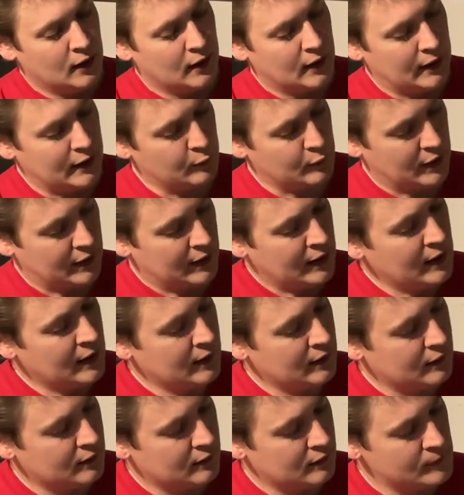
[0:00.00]
Anyway,
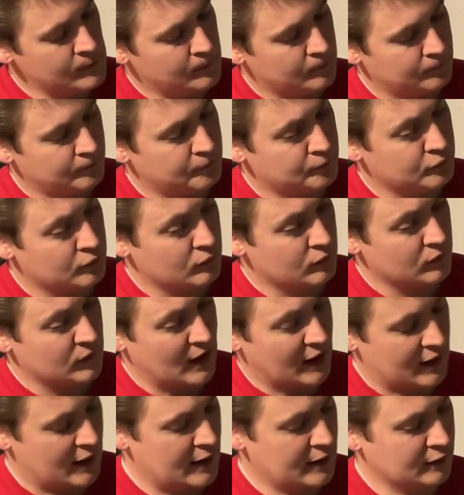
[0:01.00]

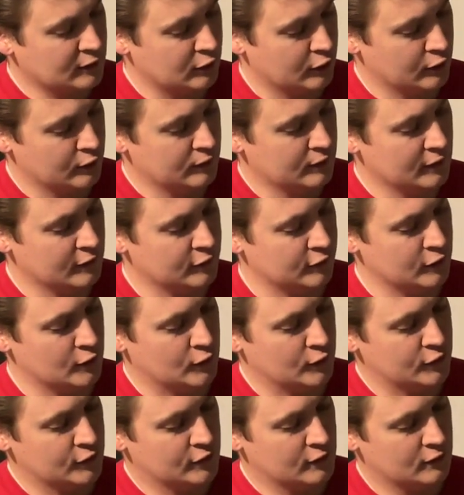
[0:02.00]
that hide glue is
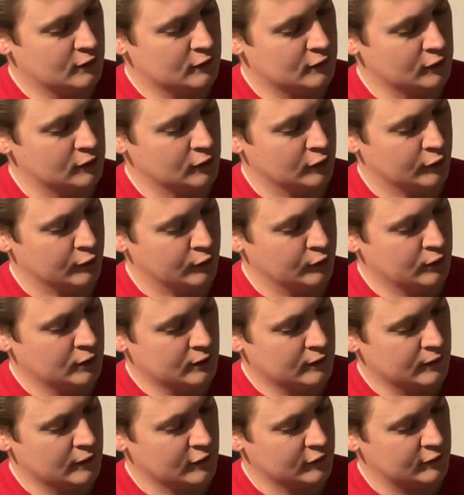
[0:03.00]
used to glue
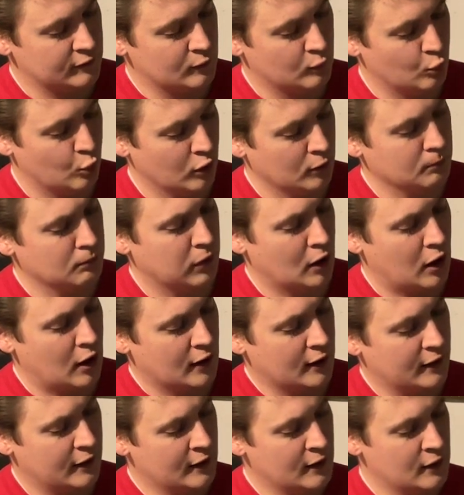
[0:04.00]
this wooden
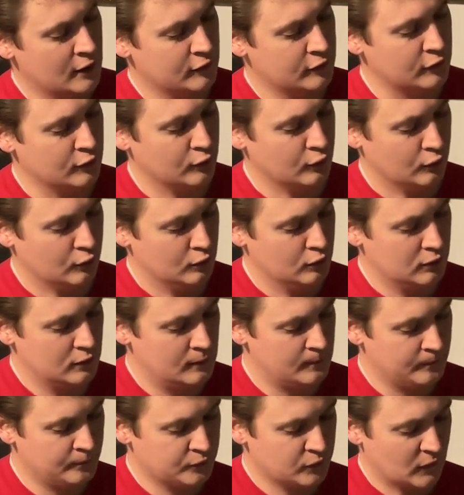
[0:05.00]
block to
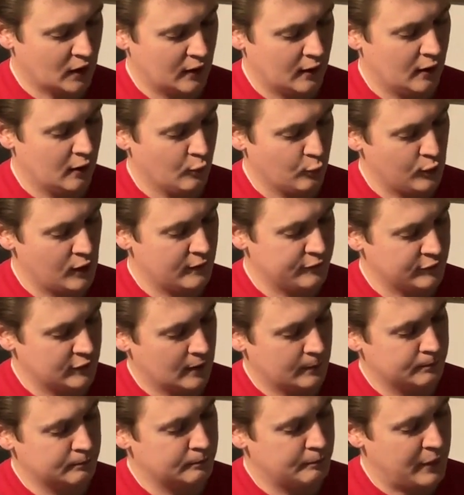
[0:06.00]
a roughed
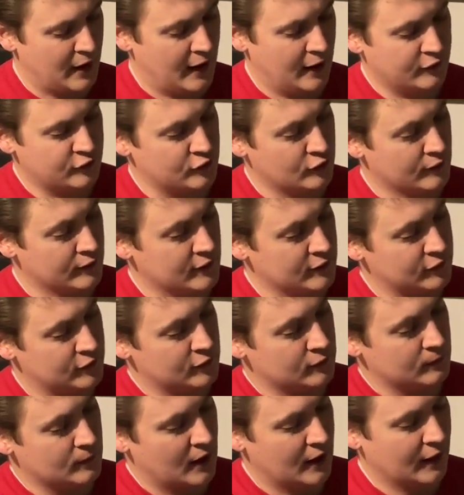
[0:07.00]
up patch on
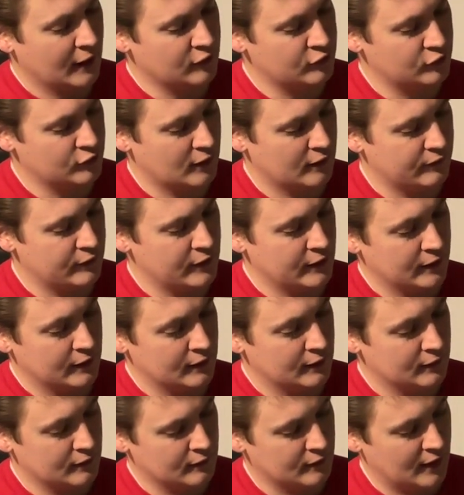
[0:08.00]
this edge of the
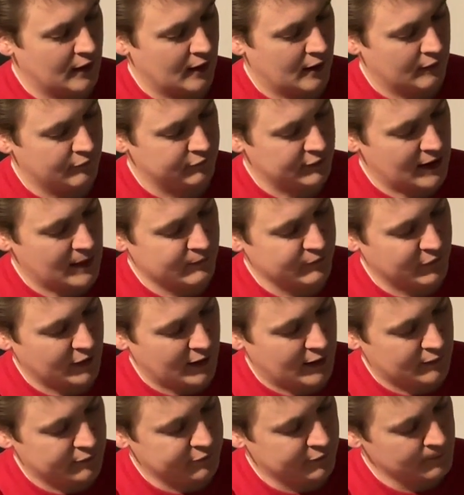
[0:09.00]
flap
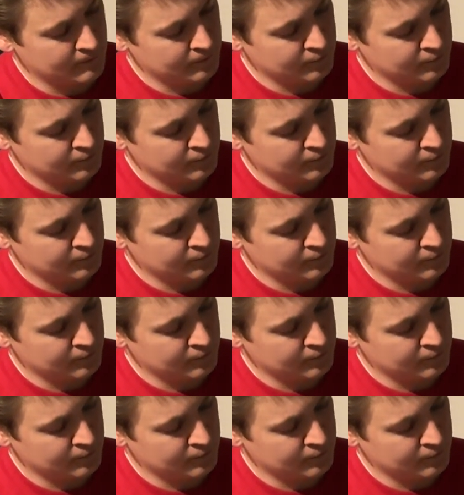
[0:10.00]
valve.